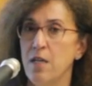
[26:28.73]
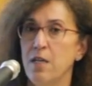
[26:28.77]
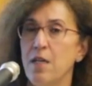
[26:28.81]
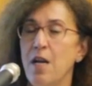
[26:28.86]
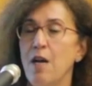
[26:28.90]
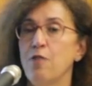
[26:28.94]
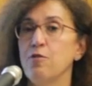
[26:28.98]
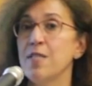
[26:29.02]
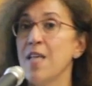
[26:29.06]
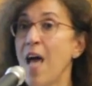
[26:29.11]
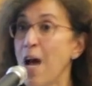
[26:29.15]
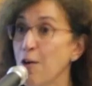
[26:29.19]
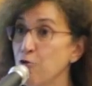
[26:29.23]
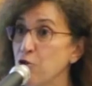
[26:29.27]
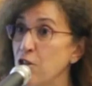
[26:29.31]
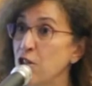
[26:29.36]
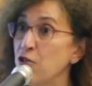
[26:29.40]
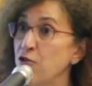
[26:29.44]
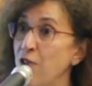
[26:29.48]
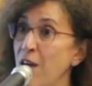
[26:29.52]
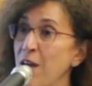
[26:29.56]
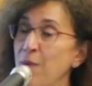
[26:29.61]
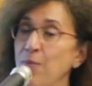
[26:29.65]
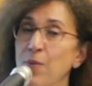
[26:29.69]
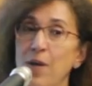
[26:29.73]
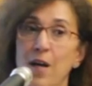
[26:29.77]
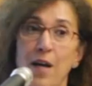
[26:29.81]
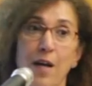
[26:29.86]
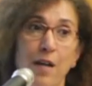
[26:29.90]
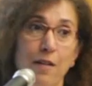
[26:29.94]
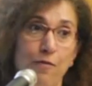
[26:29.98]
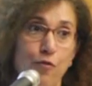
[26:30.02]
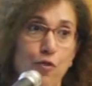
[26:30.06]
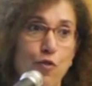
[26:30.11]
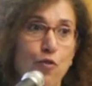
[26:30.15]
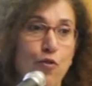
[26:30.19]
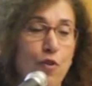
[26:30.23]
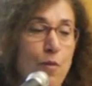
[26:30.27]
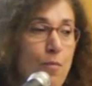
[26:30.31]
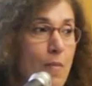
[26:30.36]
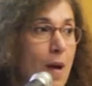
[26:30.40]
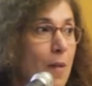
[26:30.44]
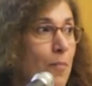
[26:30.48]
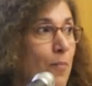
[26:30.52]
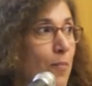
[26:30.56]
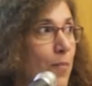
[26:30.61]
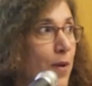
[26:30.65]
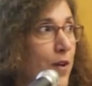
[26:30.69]
Now, Saudi Arabia, if you
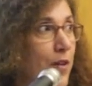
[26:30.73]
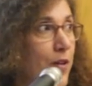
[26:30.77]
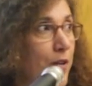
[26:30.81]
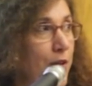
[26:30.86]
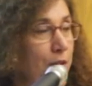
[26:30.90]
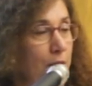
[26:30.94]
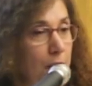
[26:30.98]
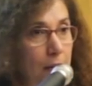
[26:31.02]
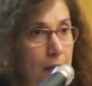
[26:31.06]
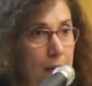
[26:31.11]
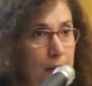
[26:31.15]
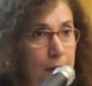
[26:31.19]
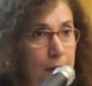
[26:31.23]
remember,